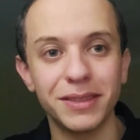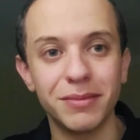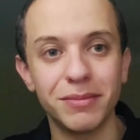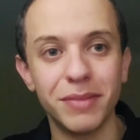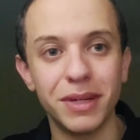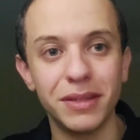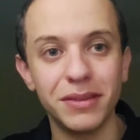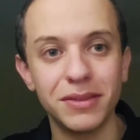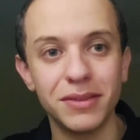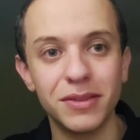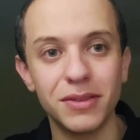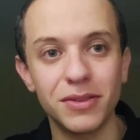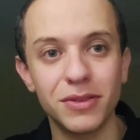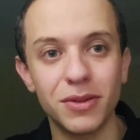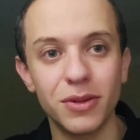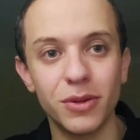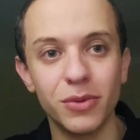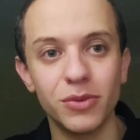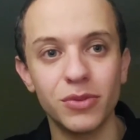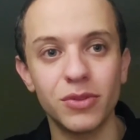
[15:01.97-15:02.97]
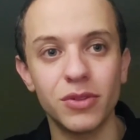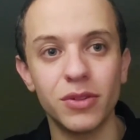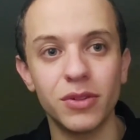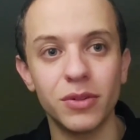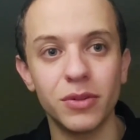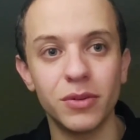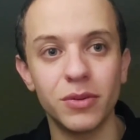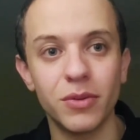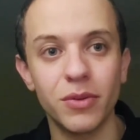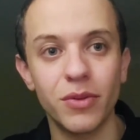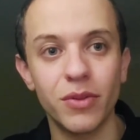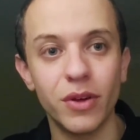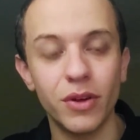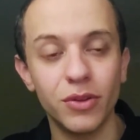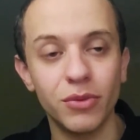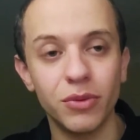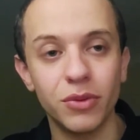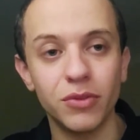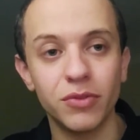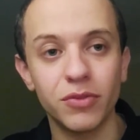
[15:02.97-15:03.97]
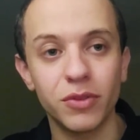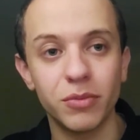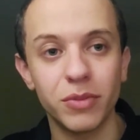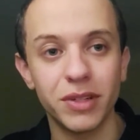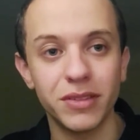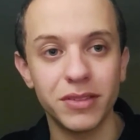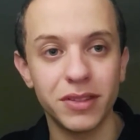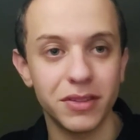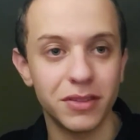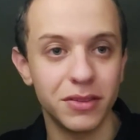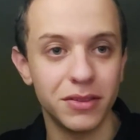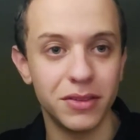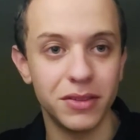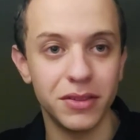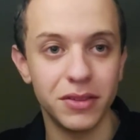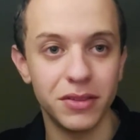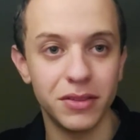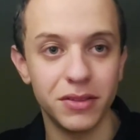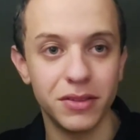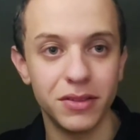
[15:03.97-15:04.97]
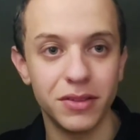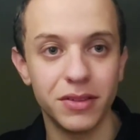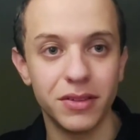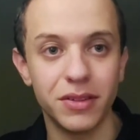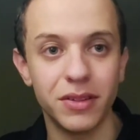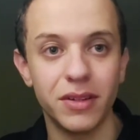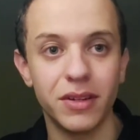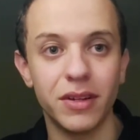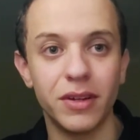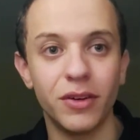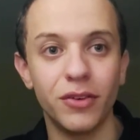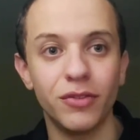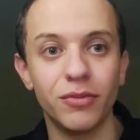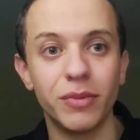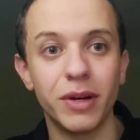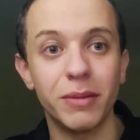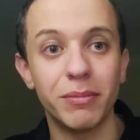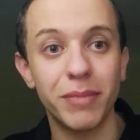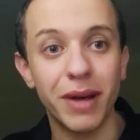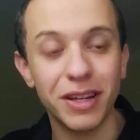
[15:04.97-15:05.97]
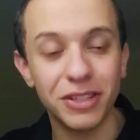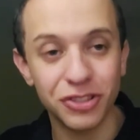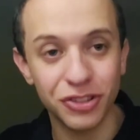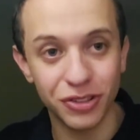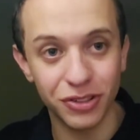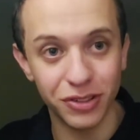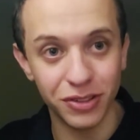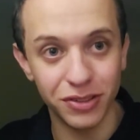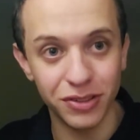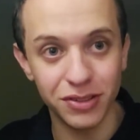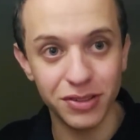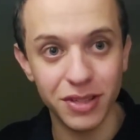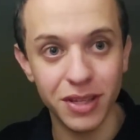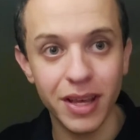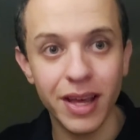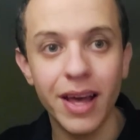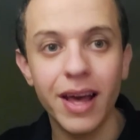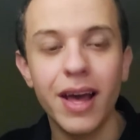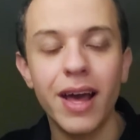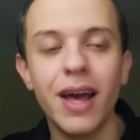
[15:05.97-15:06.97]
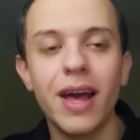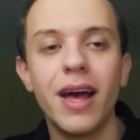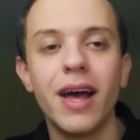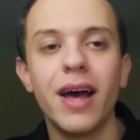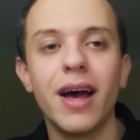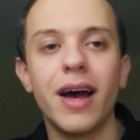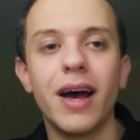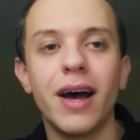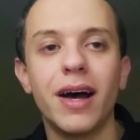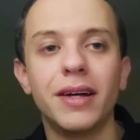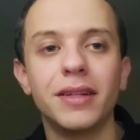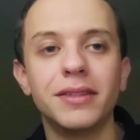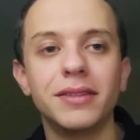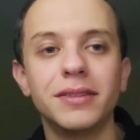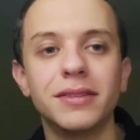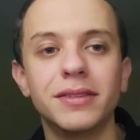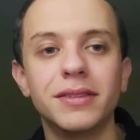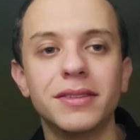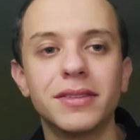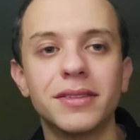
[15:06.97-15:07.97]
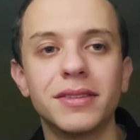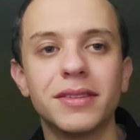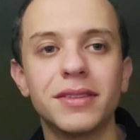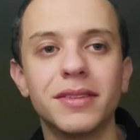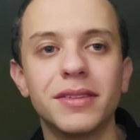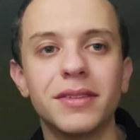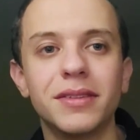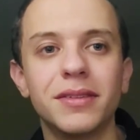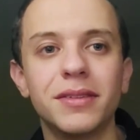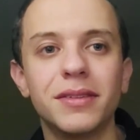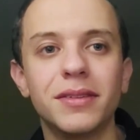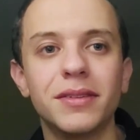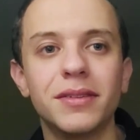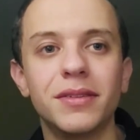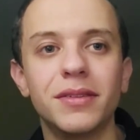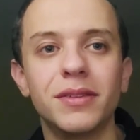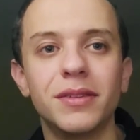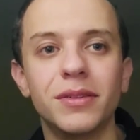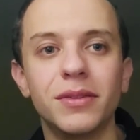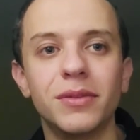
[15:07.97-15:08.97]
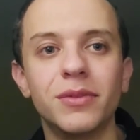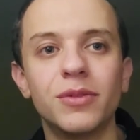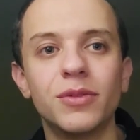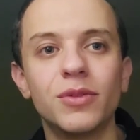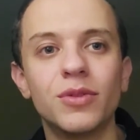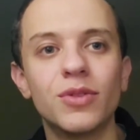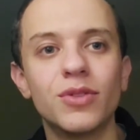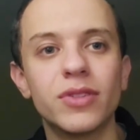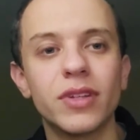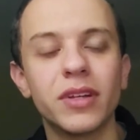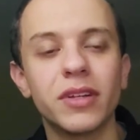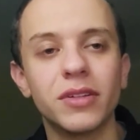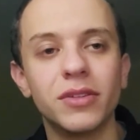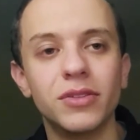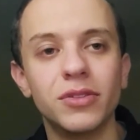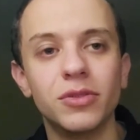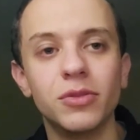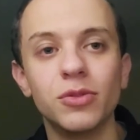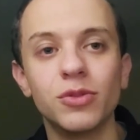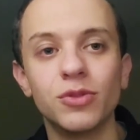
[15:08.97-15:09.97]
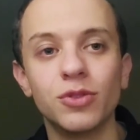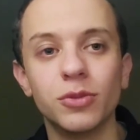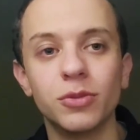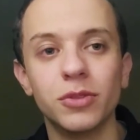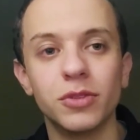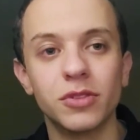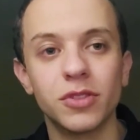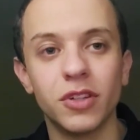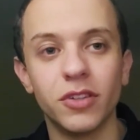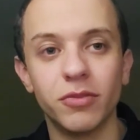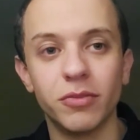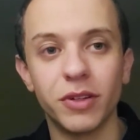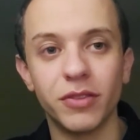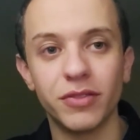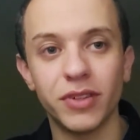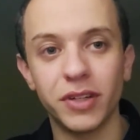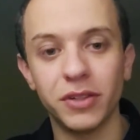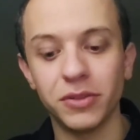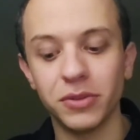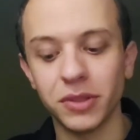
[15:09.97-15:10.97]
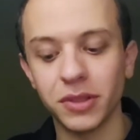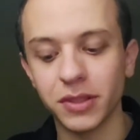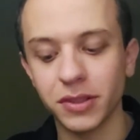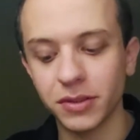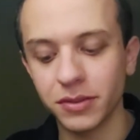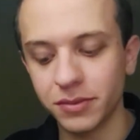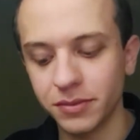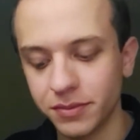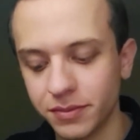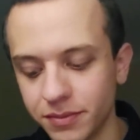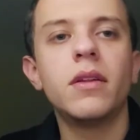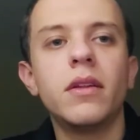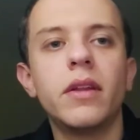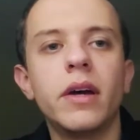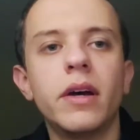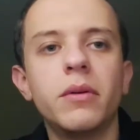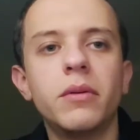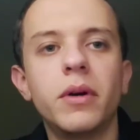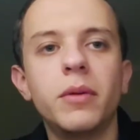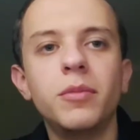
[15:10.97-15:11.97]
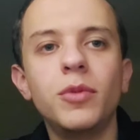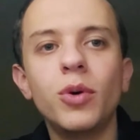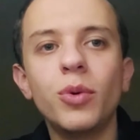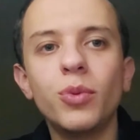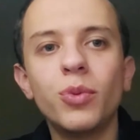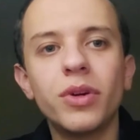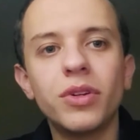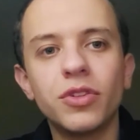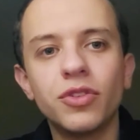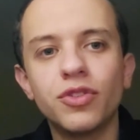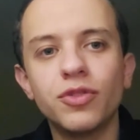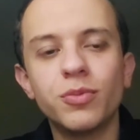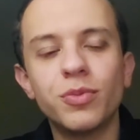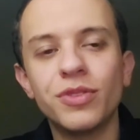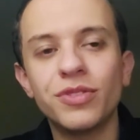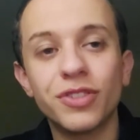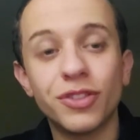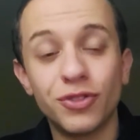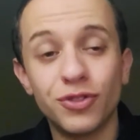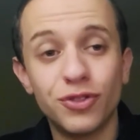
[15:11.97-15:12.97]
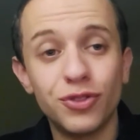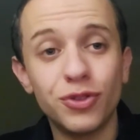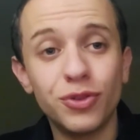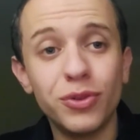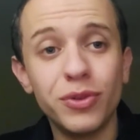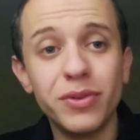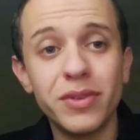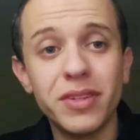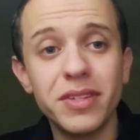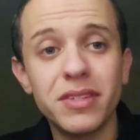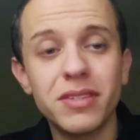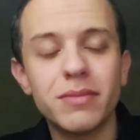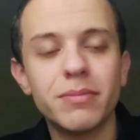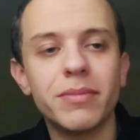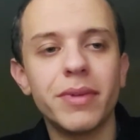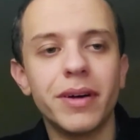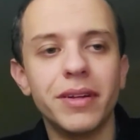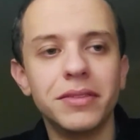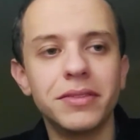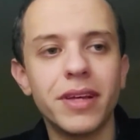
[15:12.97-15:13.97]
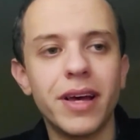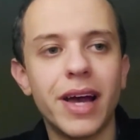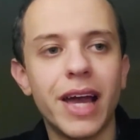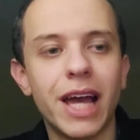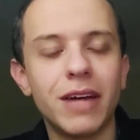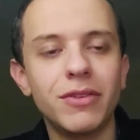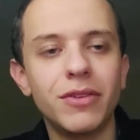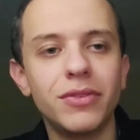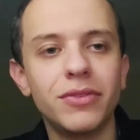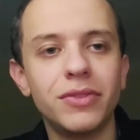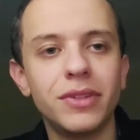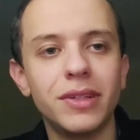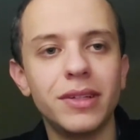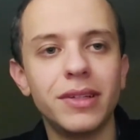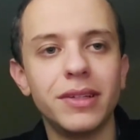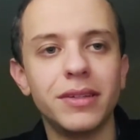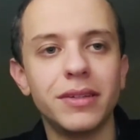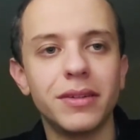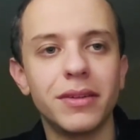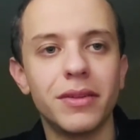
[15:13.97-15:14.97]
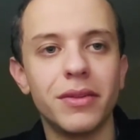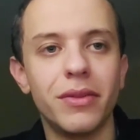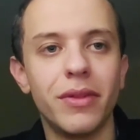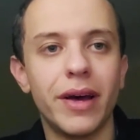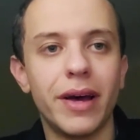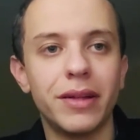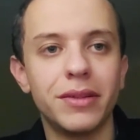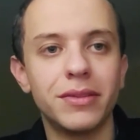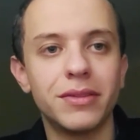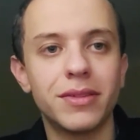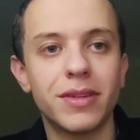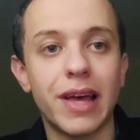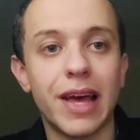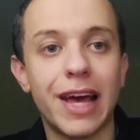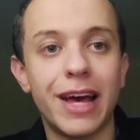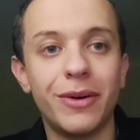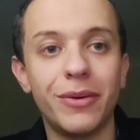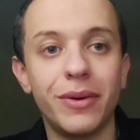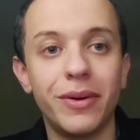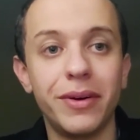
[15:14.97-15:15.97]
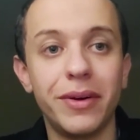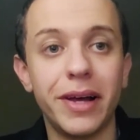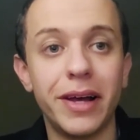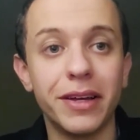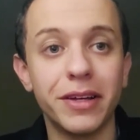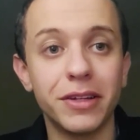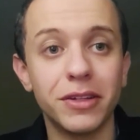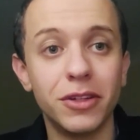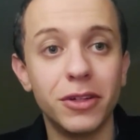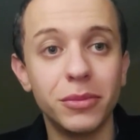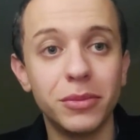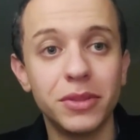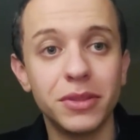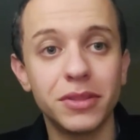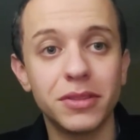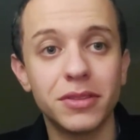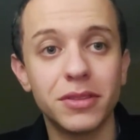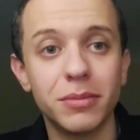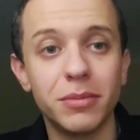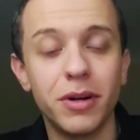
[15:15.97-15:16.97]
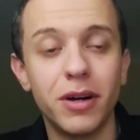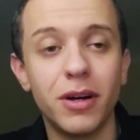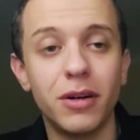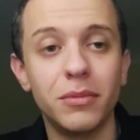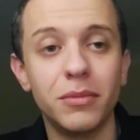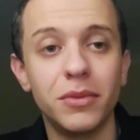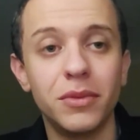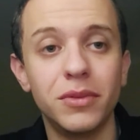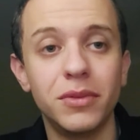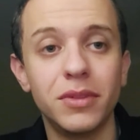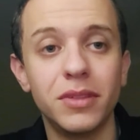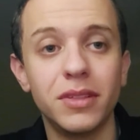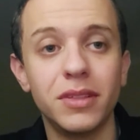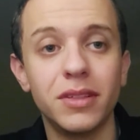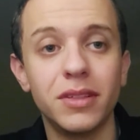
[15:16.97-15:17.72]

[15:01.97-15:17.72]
maintenance loans, the third one from my second year of my bachelor's, and the second two installments of my final year. Now, I'm not 100% sure on this, but I have a feeling that our economics department